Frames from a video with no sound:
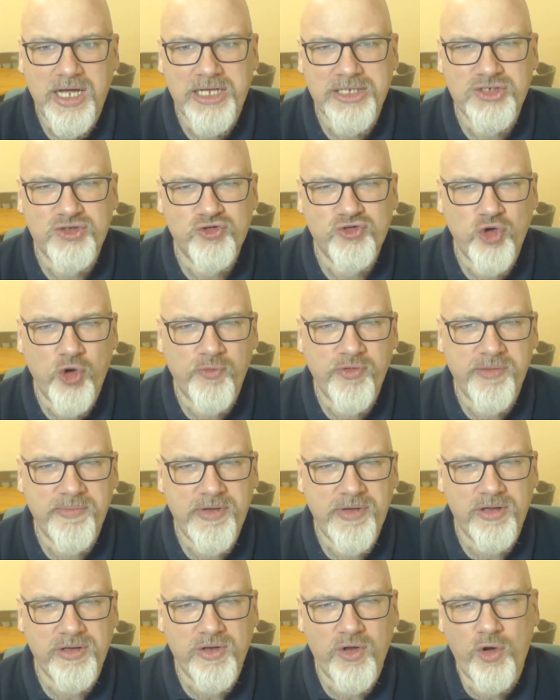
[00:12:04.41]
and strawberry
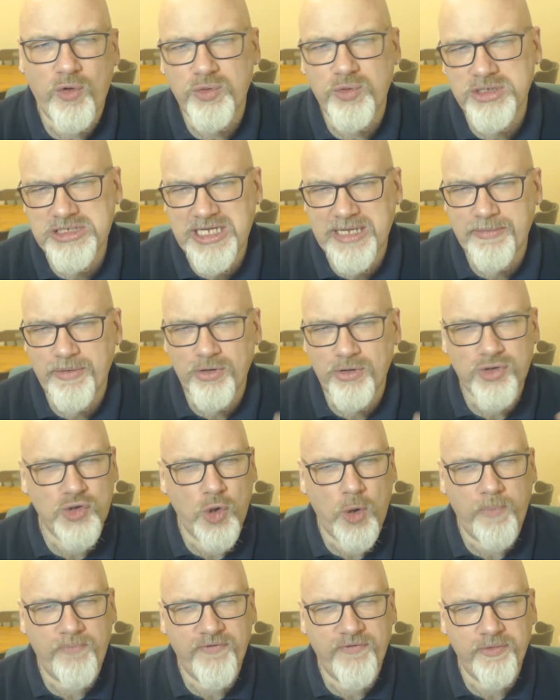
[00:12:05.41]
milk always came out
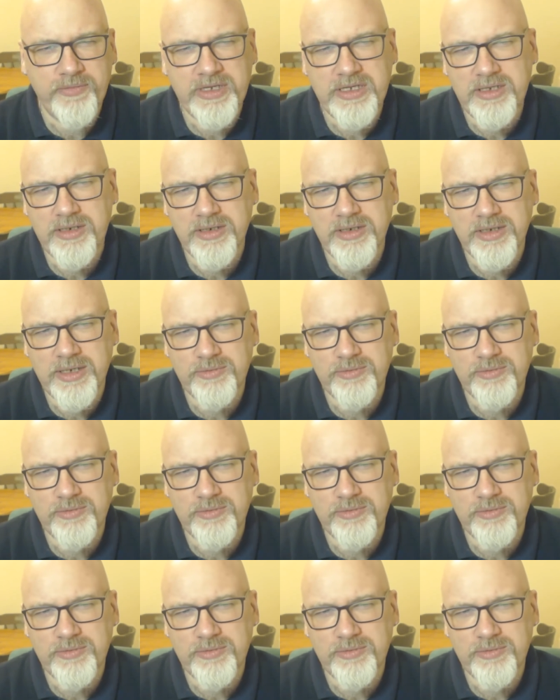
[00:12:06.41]
top for me.